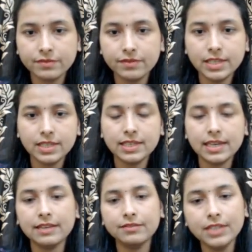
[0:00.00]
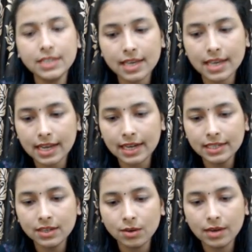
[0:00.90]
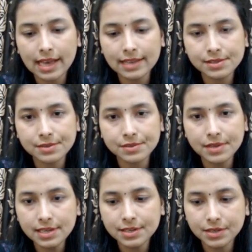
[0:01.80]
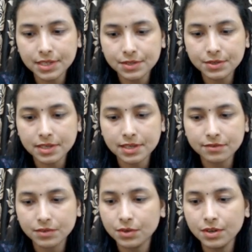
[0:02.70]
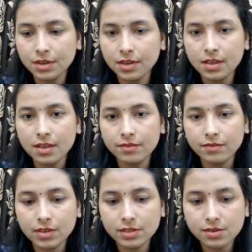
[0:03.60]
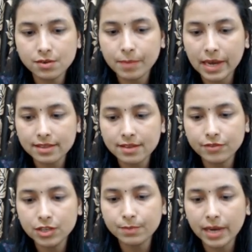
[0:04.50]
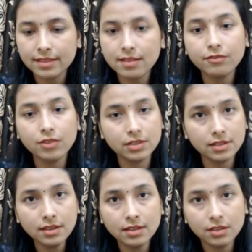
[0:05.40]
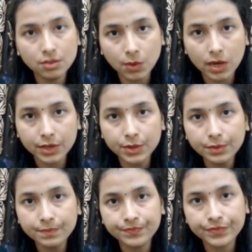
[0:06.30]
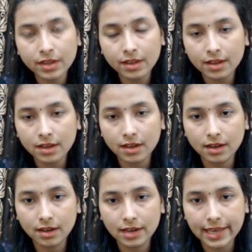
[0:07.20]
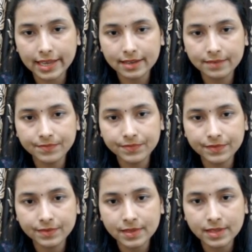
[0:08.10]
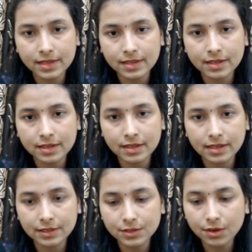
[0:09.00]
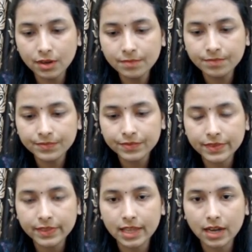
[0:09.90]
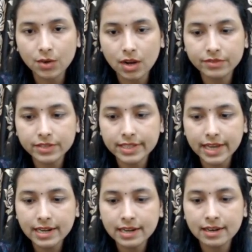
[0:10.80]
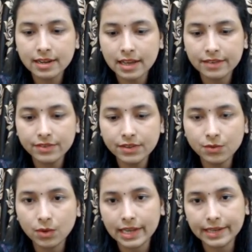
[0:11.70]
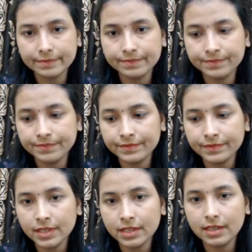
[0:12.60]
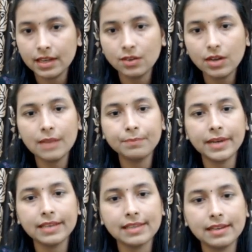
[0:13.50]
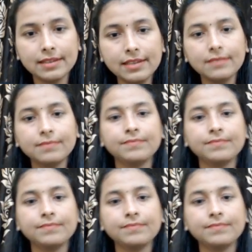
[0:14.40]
venv, and as usual, you need to keep your version of Python, which Python version you want to like install. Now after that, hyphen y. Now I'll press enter.